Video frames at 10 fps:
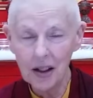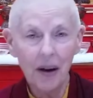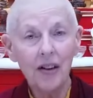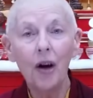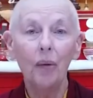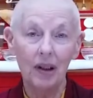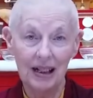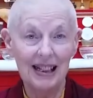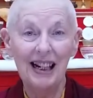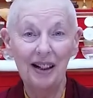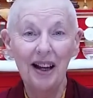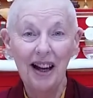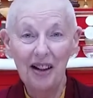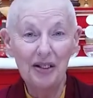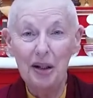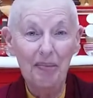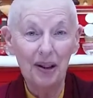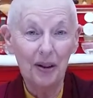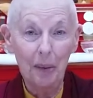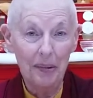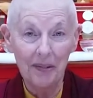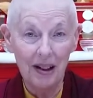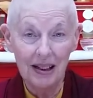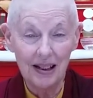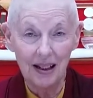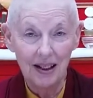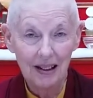so I know what it's like. I used to be a copywriter